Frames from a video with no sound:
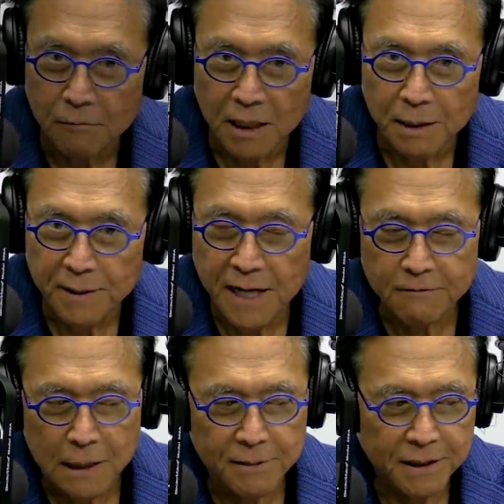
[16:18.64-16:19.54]
Welcome
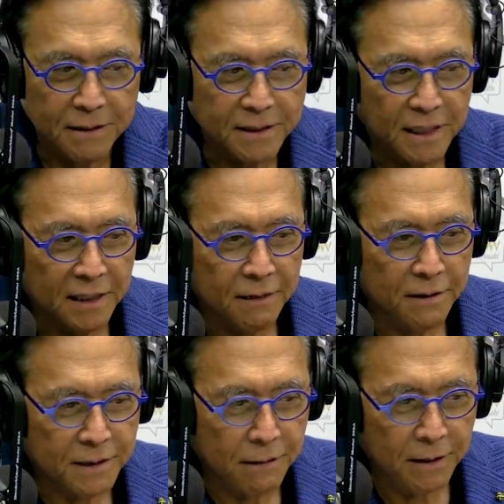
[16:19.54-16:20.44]
back. Robert Kiyosaki, The
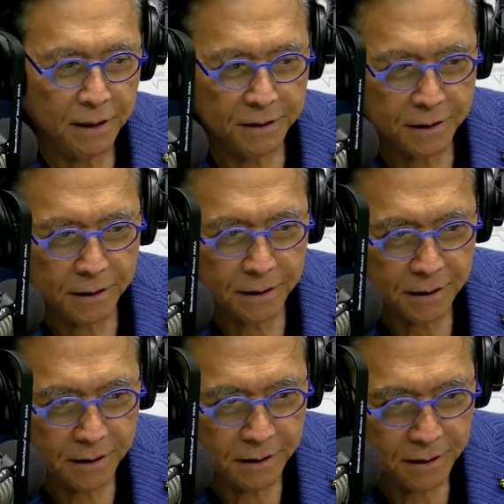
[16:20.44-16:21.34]
Rich Dad Radio Show, the
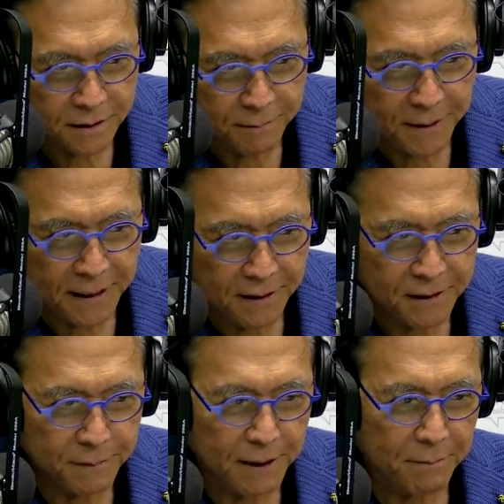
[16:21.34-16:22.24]
good news and bad
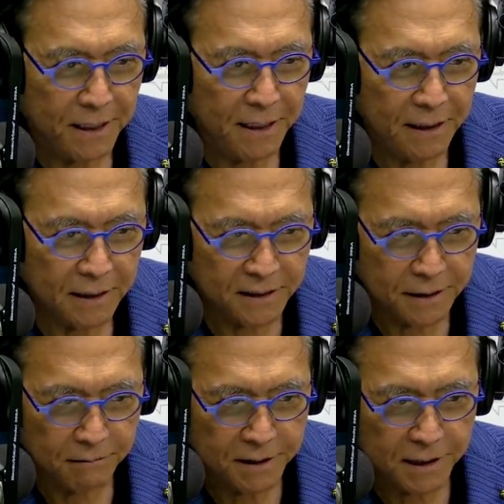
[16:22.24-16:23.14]
news about money. You can listen
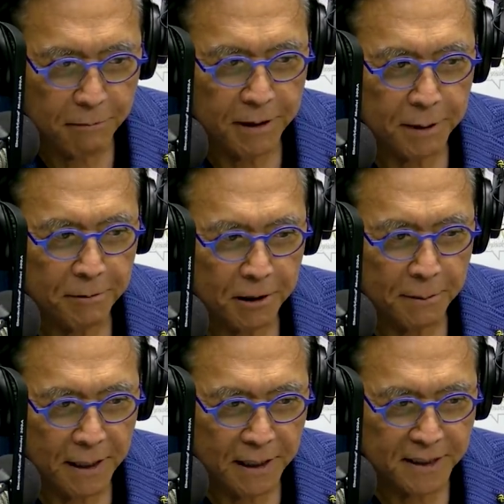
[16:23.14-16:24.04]
to the Rich Dad Radio program
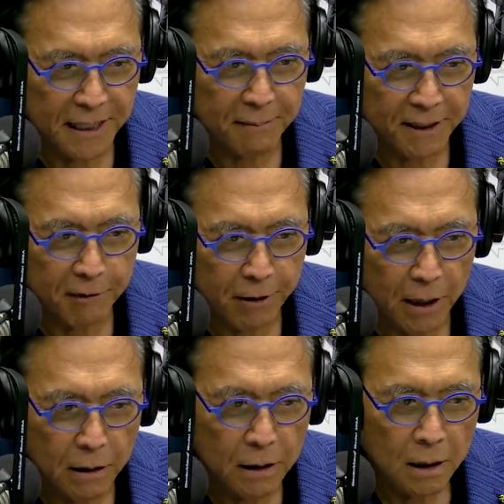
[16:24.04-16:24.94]
anytime,
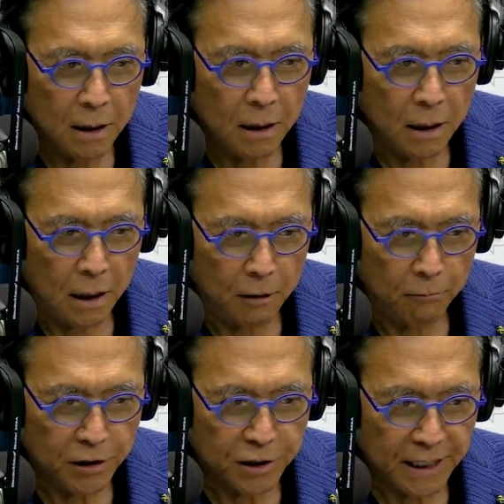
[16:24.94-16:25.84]
anywhere on
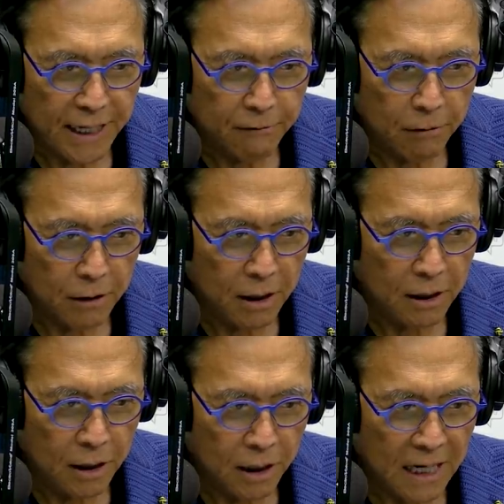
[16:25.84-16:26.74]
Rich Dad uh,
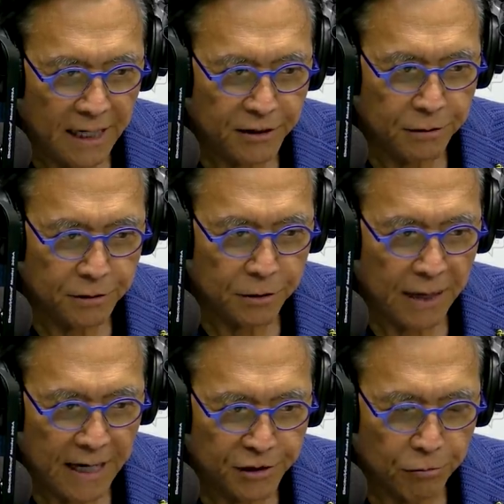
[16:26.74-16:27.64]
on iTunes or
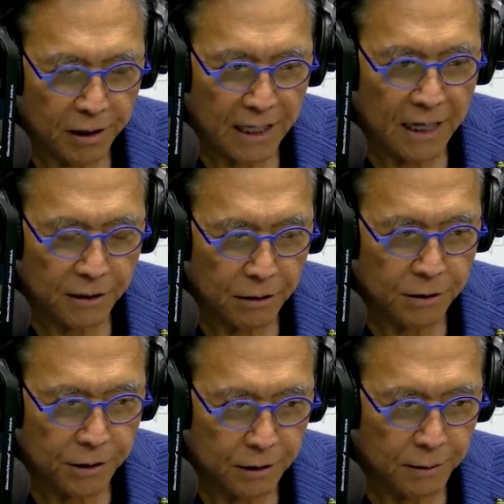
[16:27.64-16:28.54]
Android and
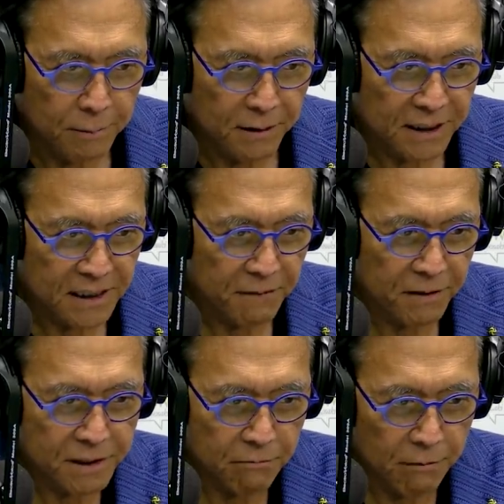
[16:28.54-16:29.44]
YouTube. And please leave
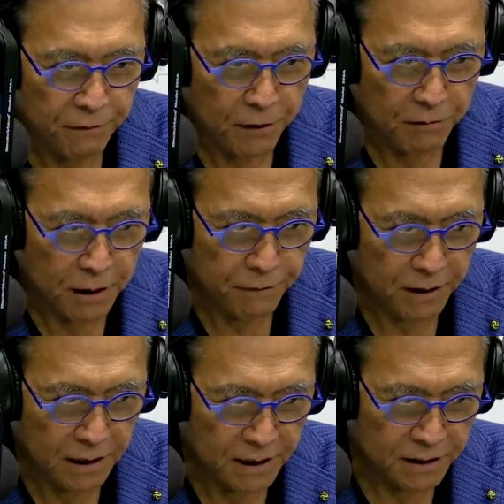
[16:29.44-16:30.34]
us a review whenever you
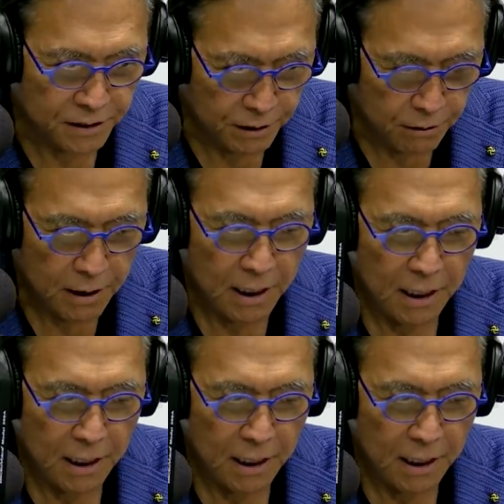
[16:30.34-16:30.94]
can listen to.